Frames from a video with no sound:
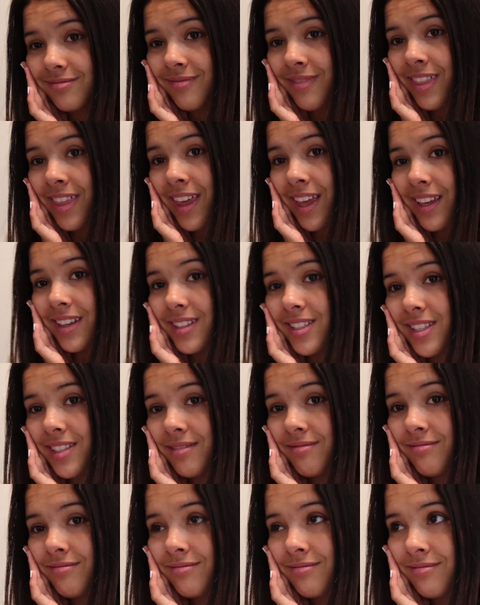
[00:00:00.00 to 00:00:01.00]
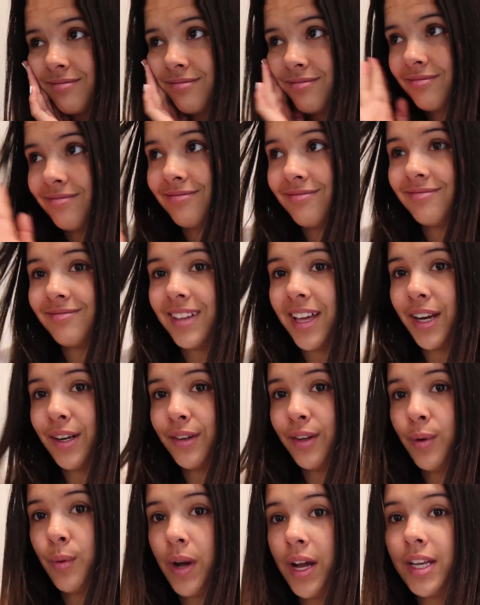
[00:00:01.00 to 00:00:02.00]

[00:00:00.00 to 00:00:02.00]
things. I don't know